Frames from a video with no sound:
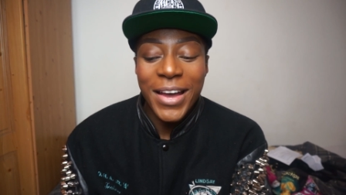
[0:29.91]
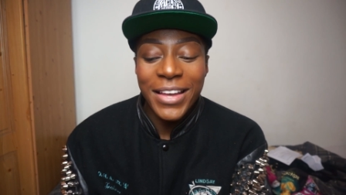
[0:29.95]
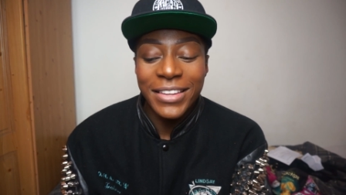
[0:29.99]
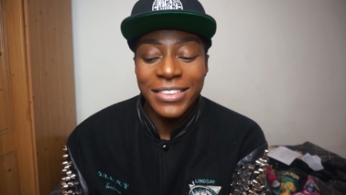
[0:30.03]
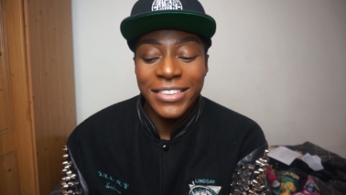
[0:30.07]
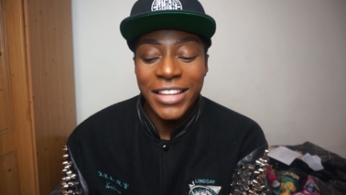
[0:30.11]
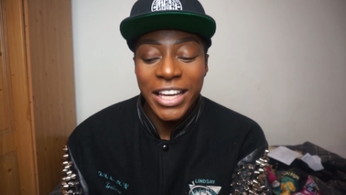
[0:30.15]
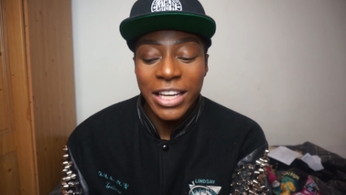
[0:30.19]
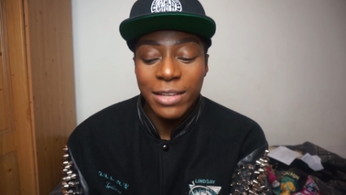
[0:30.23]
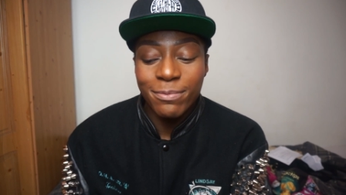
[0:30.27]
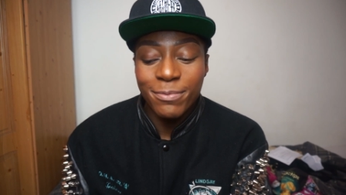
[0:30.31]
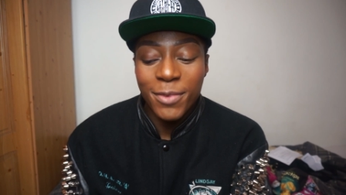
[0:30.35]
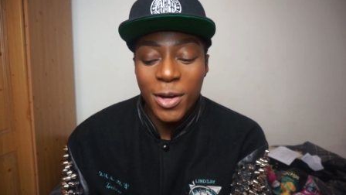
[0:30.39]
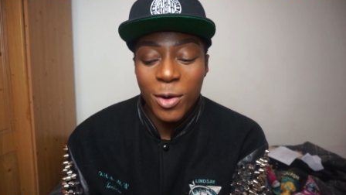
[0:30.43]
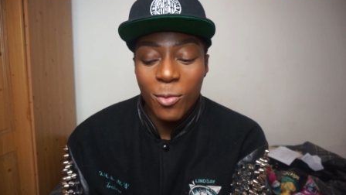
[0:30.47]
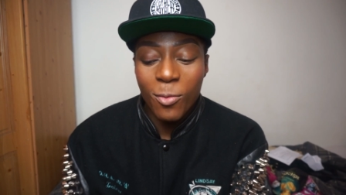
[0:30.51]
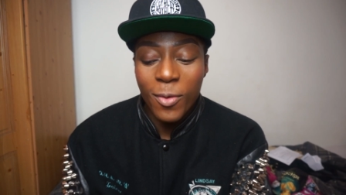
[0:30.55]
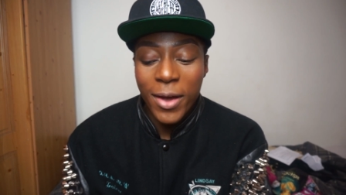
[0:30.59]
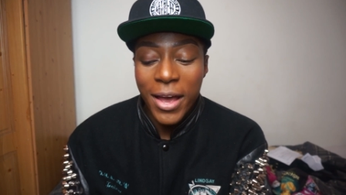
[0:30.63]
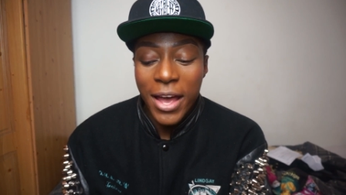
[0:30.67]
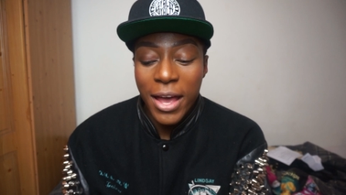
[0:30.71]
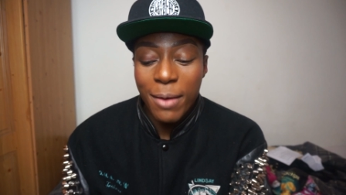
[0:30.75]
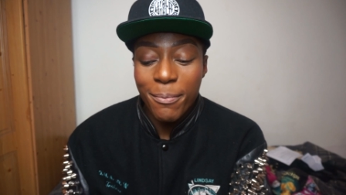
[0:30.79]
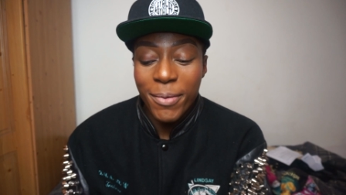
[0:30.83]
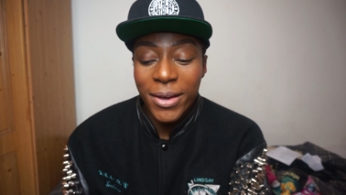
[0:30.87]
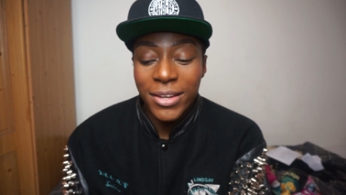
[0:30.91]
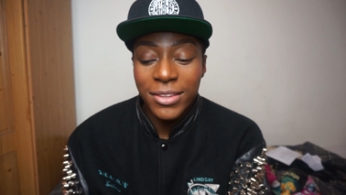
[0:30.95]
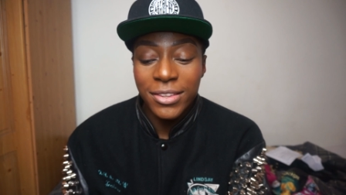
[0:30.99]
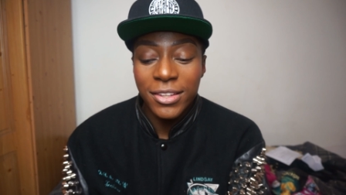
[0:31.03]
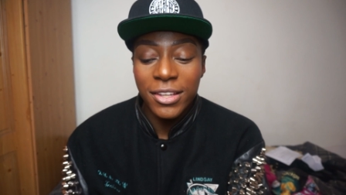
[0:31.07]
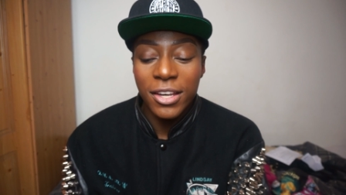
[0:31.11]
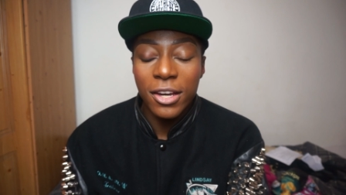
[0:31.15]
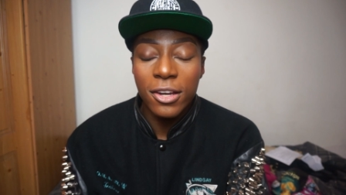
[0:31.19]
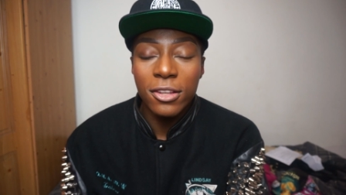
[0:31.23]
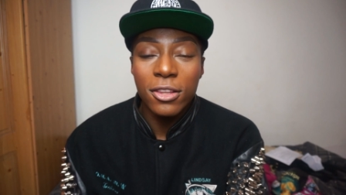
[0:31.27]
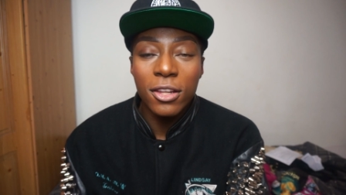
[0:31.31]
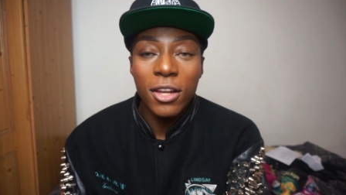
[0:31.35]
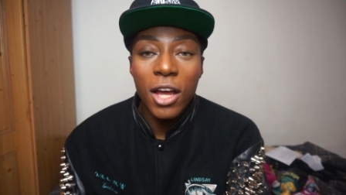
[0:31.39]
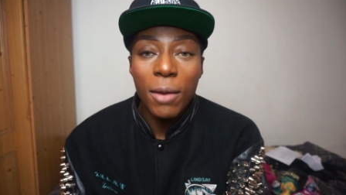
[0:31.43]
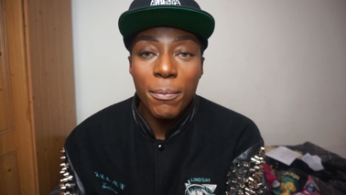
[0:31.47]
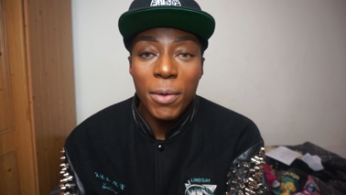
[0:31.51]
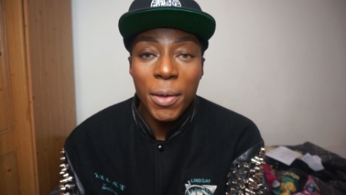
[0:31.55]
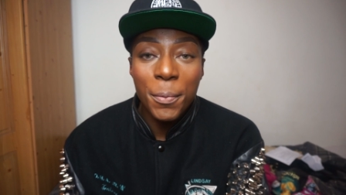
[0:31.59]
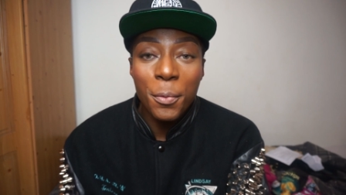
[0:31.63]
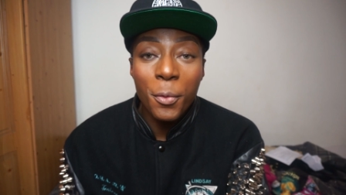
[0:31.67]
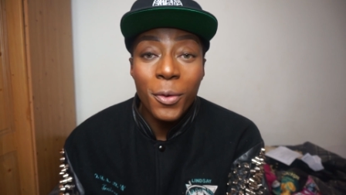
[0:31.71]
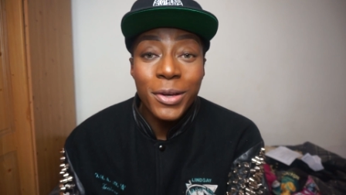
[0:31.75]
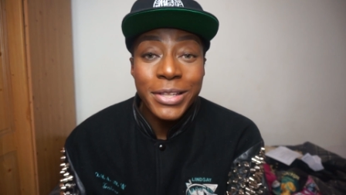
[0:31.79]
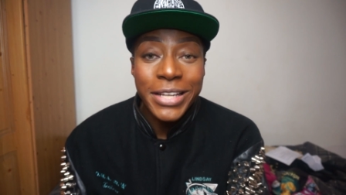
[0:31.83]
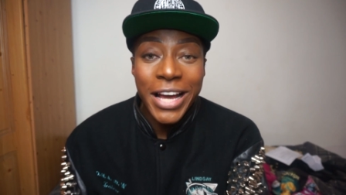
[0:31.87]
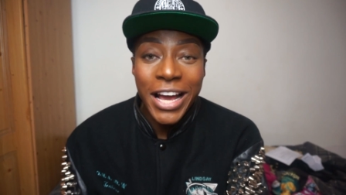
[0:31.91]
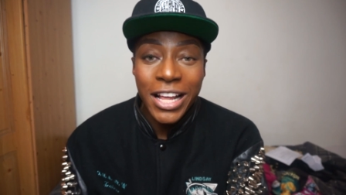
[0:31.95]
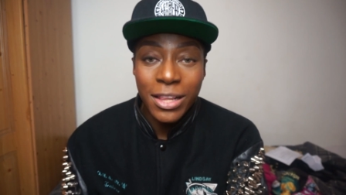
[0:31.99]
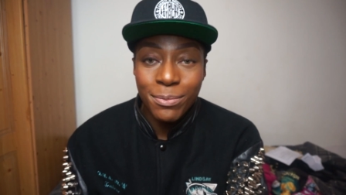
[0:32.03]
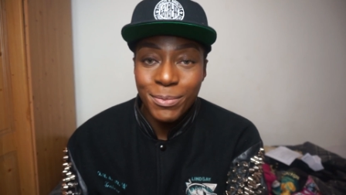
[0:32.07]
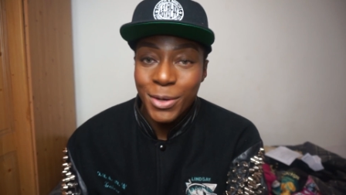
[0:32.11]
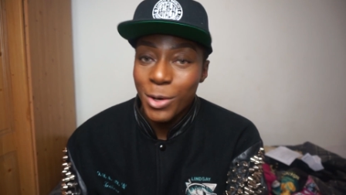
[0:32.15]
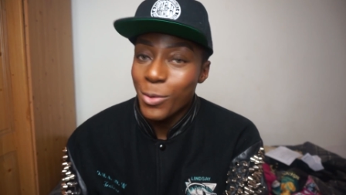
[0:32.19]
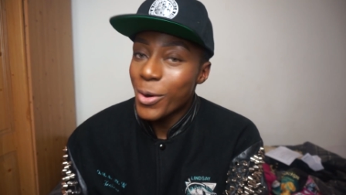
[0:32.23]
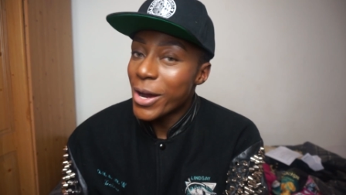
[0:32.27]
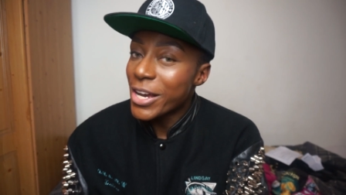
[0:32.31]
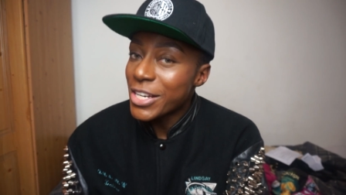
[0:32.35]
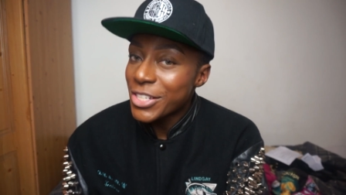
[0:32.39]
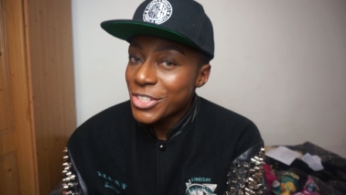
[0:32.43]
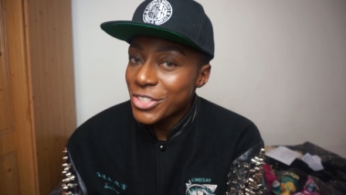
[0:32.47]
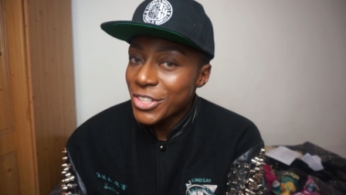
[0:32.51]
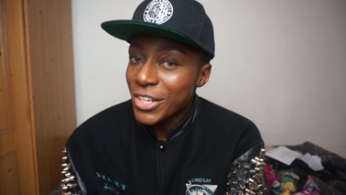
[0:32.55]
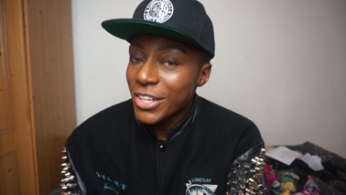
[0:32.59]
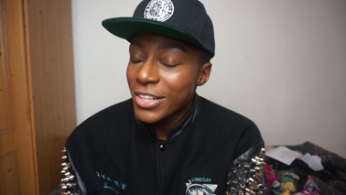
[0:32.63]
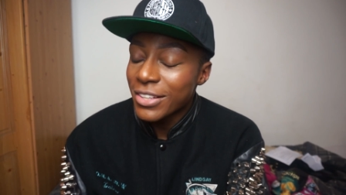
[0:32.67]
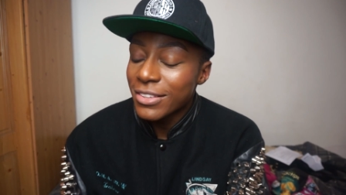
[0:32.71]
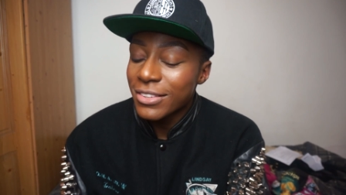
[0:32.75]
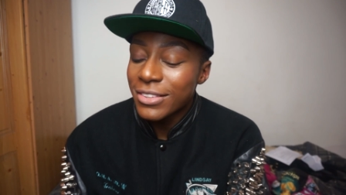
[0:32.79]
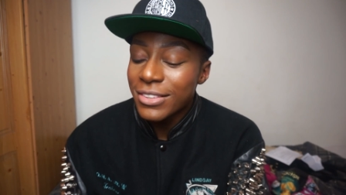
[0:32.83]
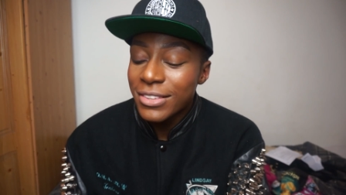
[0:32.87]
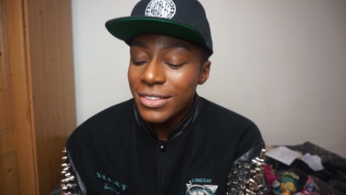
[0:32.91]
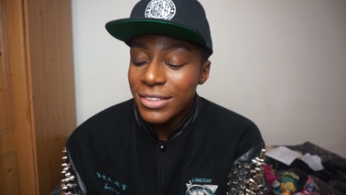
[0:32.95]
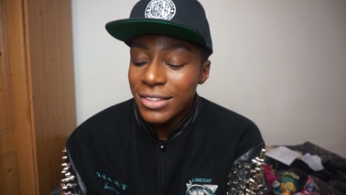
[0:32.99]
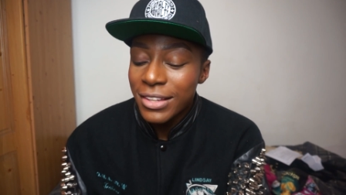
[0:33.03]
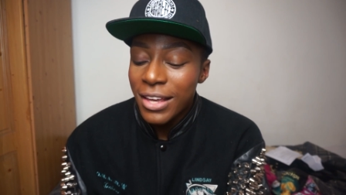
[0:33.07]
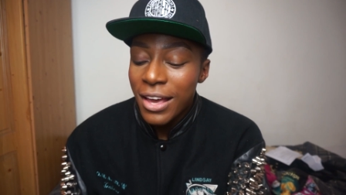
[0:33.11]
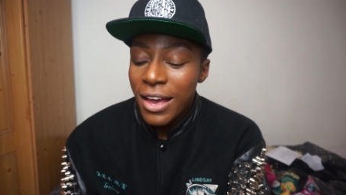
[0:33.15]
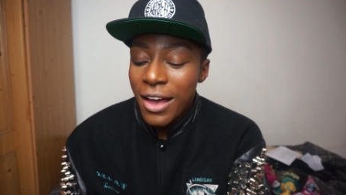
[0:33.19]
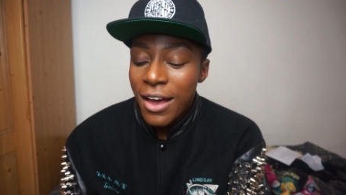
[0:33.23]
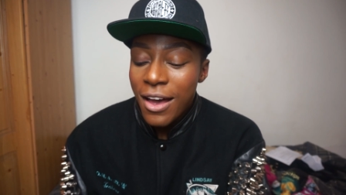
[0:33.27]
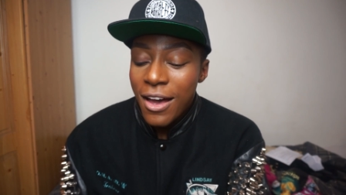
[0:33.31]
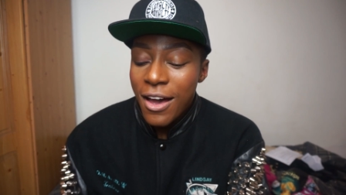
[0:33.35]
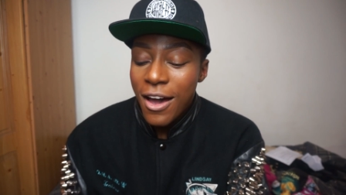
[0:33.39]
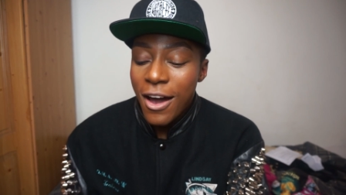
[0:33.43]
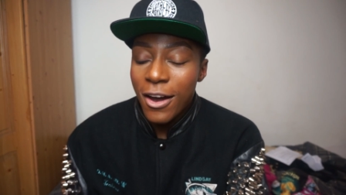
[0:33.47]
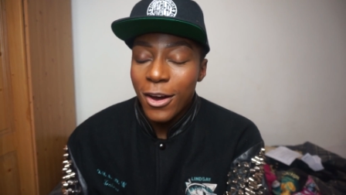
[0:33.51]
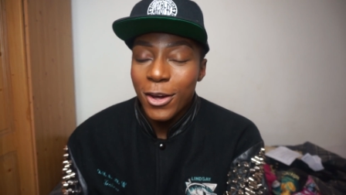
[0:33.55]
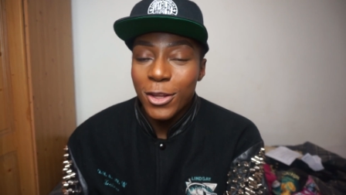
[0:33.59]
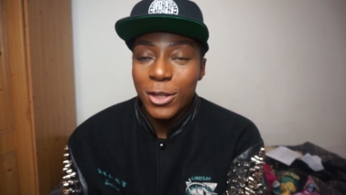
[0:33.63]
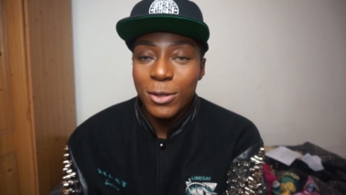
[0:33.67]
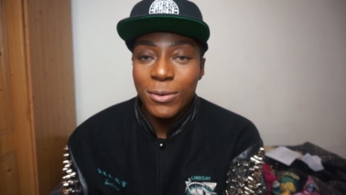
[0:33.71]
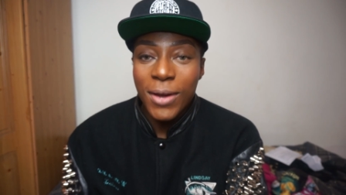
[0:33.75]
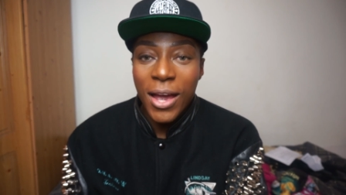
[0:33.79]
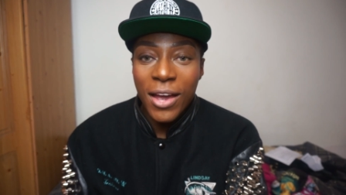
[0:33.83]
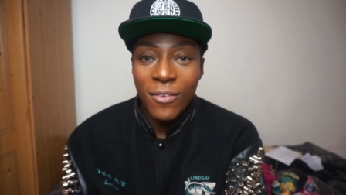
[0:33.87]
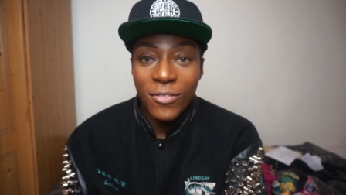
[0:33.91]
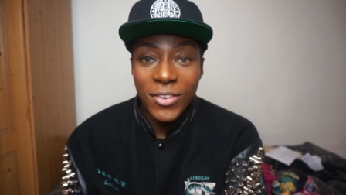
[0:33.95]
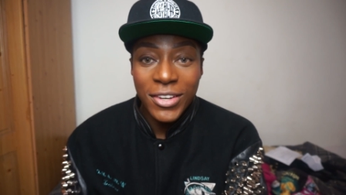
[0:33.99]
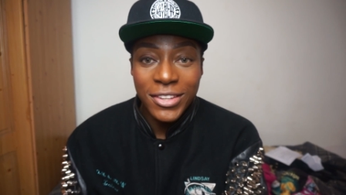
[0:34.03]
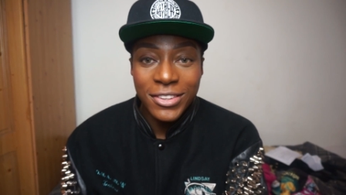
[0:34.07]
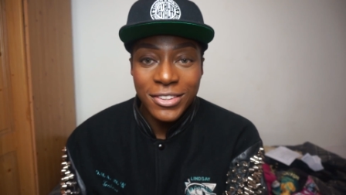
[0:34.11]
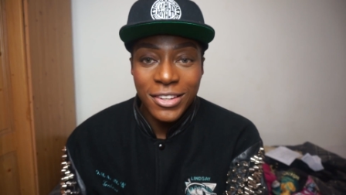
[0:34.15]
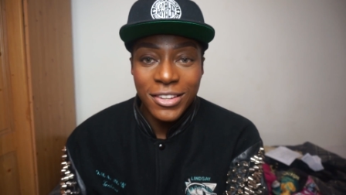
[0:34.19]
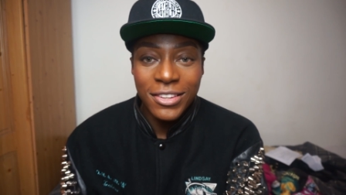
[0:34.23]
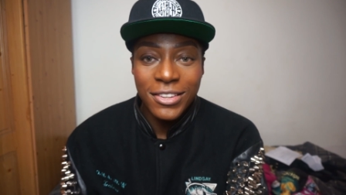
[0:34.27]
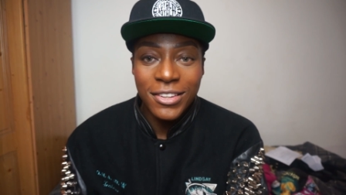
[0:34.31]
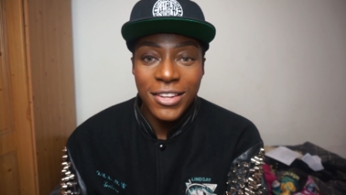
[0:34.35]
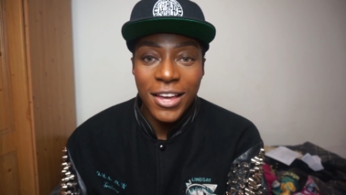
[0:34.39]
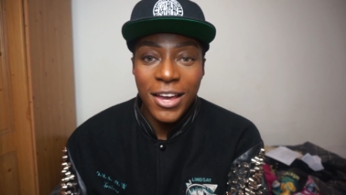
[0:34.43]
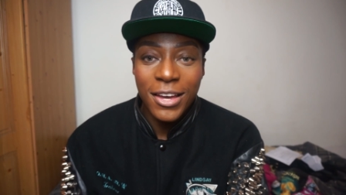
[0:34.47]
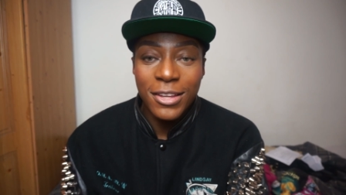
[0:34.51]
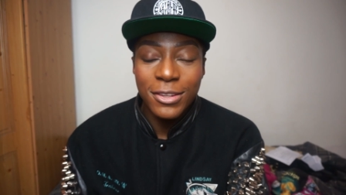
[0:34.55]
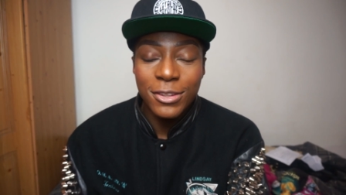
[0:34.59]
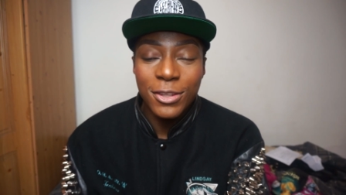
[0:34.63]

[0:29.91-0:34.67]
a segment where basically, because a lot of people always ask me questions, I'm gonna do it every Sunday.